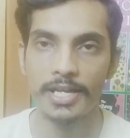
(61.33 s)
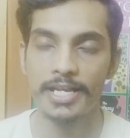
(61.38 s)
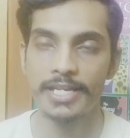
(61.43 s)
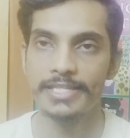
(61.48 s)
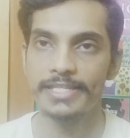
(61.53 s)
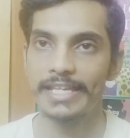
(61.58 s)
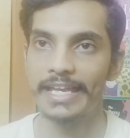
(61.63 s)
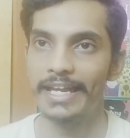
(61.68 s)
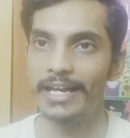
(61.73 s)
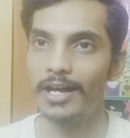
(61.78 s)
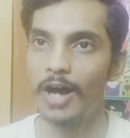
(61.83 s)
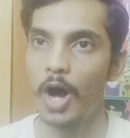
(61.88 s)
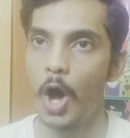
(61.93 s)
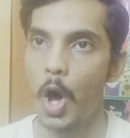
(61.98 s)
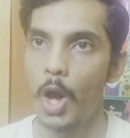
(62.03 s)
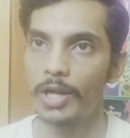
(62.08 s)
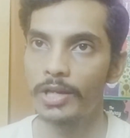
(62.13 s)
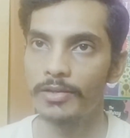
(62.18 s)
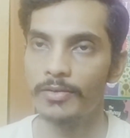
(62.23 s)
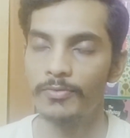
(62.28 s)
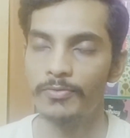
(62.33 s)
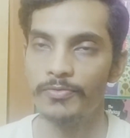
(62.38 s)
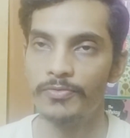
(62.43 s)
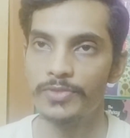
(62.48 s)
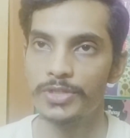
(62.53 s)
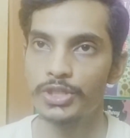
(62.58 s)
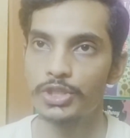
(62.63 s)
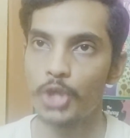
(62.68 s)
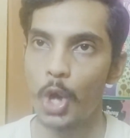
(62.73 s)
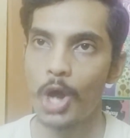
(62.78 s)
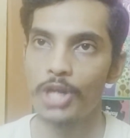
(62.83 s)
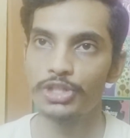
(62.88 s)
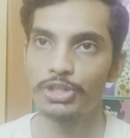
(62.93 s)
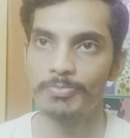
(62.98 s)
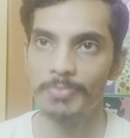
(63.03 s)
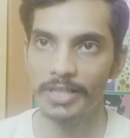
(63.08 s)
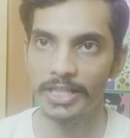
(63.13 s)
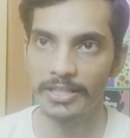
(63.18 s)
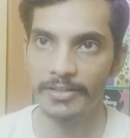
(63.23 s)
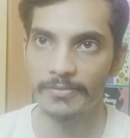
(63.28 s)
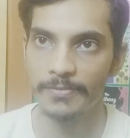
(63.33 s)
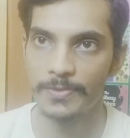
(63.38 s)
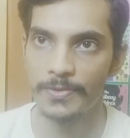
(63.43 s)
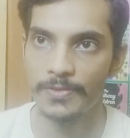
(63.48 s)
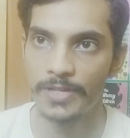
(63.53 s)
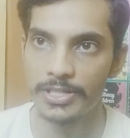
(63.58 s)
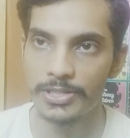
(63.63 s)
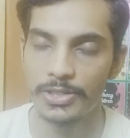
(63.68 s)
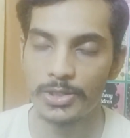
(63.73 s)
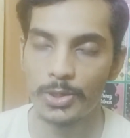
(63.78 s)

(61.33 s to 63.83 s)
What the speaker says: staunch believers